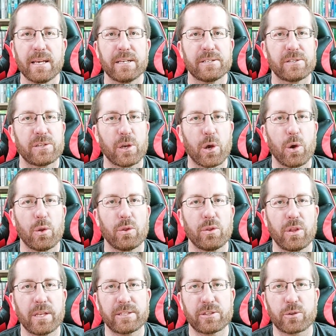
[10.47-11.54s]
so
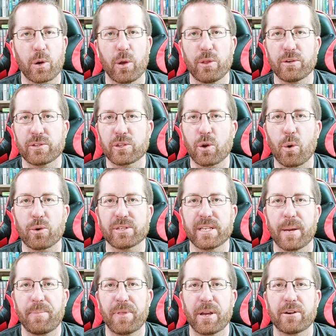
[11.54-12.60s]
let's throw those scores
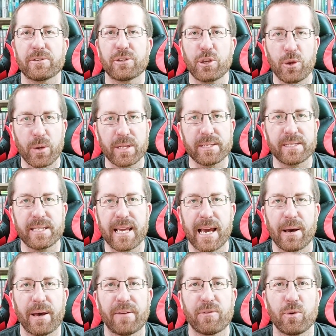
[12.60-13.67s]
up there so you can see
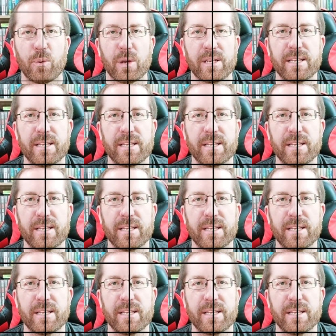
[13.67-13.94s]
how everyone